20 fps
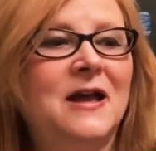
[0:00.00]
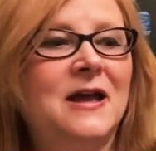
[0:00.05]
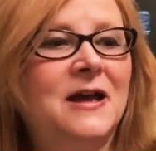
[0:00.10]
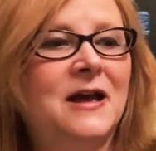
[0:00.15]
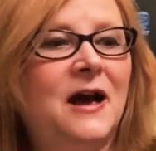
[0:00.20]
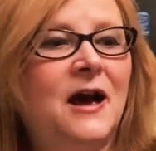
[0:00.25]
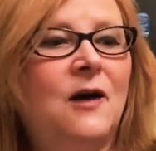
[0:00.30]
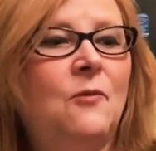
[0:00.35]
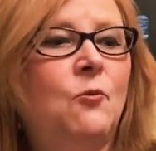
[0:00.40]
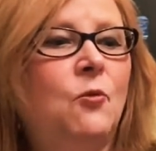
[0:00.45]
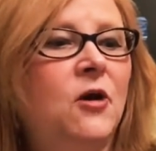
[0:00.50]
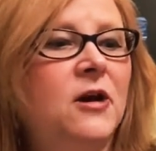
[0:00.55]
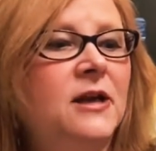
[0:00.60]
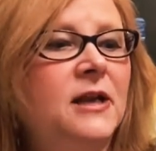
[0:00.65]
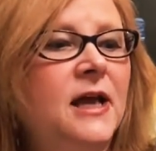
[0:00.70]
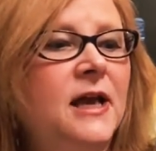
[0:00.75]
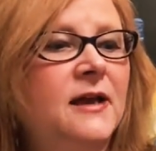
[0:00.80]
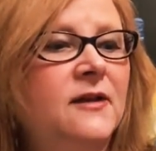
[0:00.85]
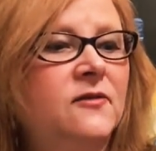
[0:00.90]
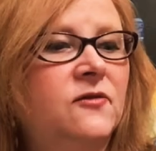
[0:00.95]
One
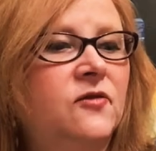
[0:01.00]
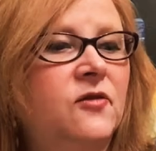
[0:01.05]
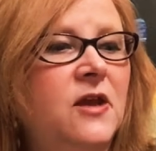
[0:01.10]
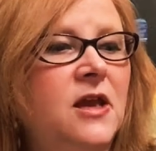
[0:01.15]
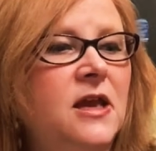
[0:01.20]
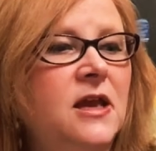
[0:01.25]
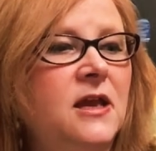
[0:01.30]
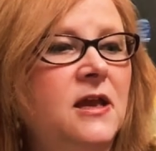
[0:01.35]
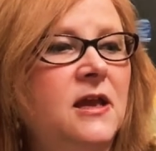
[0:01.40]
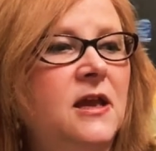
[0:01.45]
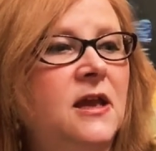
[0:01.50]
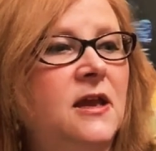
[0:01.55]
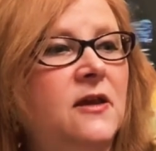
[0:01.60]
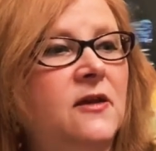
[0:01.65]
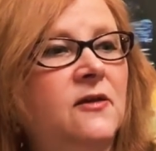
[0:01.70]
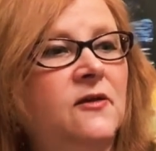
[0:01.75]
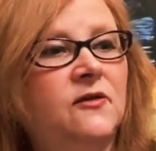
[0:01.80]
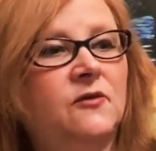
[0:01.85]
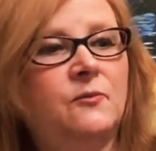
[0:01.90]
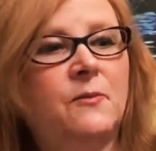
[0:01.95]
last thing
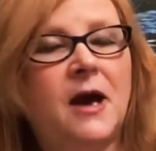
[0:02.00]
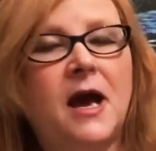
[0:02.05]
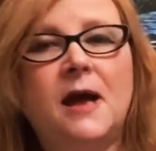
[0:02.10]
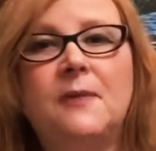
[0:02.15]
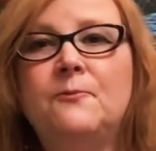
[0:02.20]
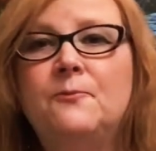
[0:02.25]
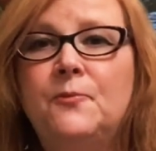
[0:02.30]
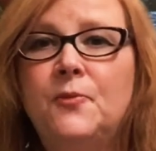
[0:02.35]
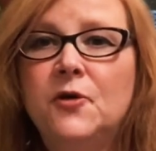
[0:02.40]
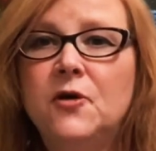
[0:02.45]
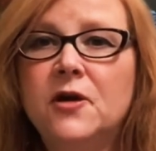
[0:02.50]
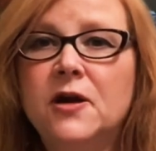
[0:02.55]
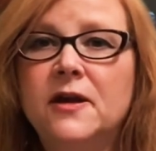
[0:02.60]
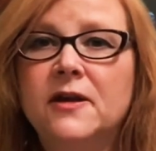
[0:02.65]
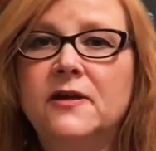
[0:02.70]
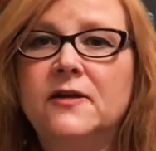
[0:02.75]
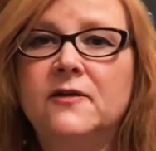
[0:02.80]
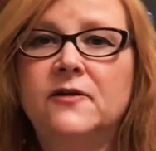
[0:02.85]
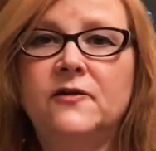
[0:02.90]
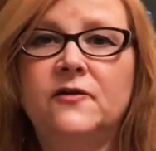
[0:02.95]
is my book
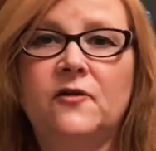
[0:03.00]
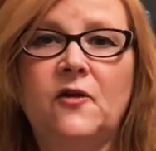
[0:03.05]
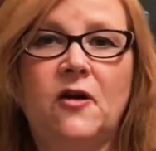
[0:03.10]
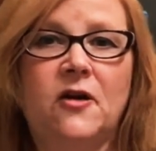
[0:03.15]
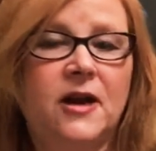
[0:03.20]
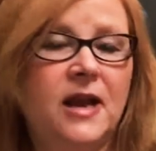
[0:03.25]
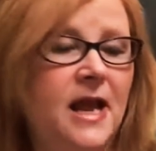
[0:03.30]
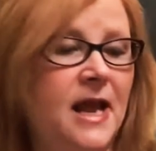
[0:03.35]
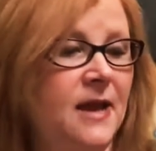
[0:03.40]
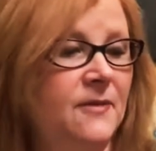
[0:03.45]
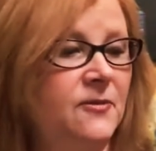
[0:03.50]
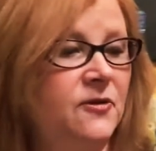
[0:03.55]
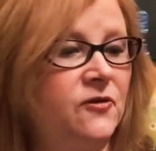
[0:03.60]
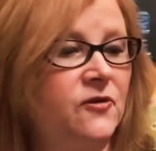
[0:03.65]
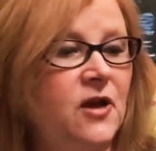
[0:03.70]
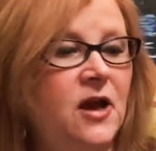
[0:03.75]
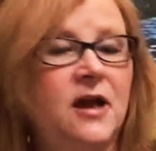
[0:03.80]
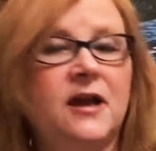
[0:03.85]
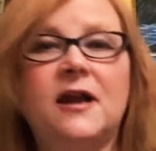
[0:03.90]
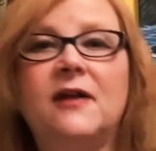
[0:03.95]
is on
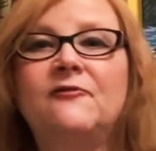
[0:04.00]
Amazon.